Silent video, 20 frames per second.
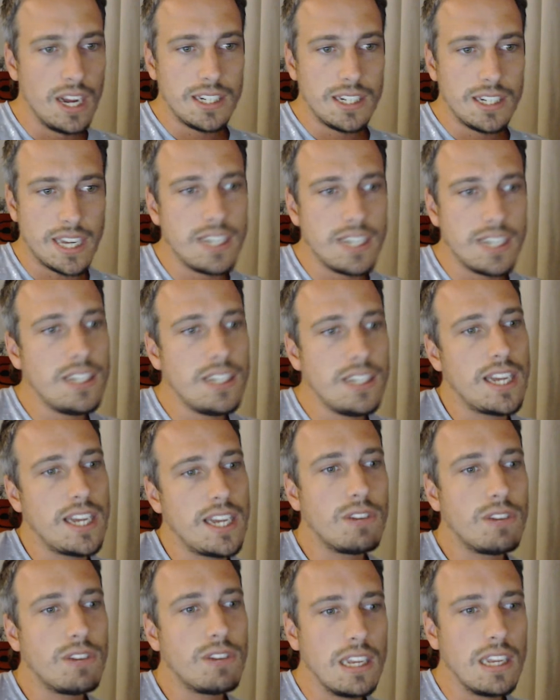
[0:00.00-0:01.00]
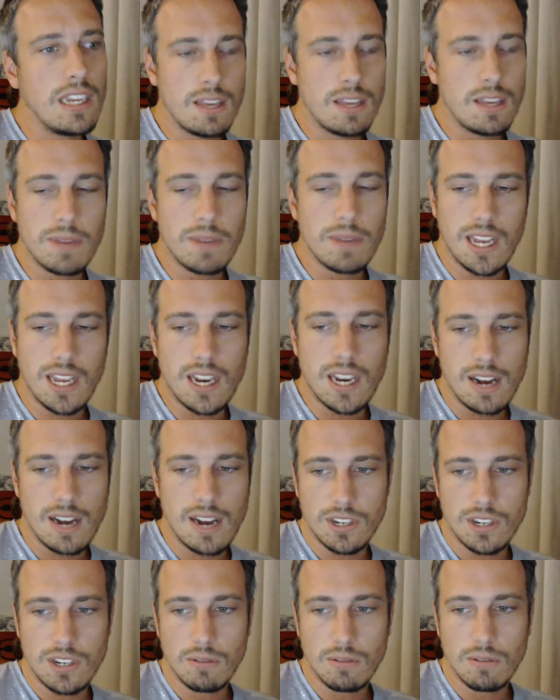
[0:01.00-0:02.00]
Then you keep it
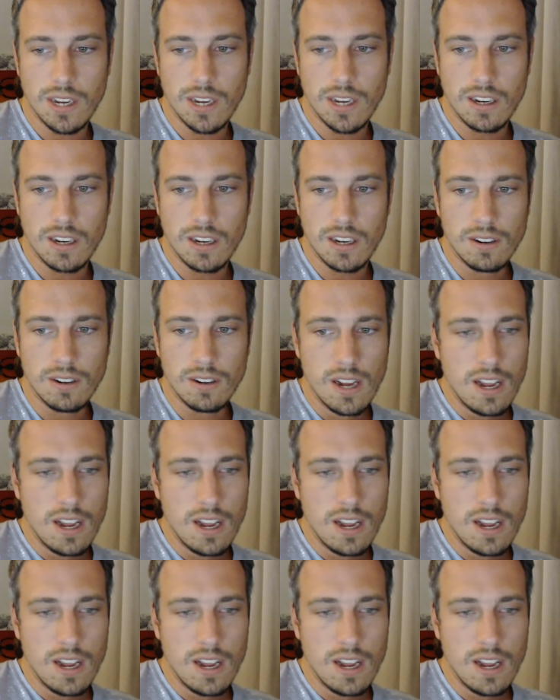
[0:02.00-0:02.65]
in-house in a way, you know?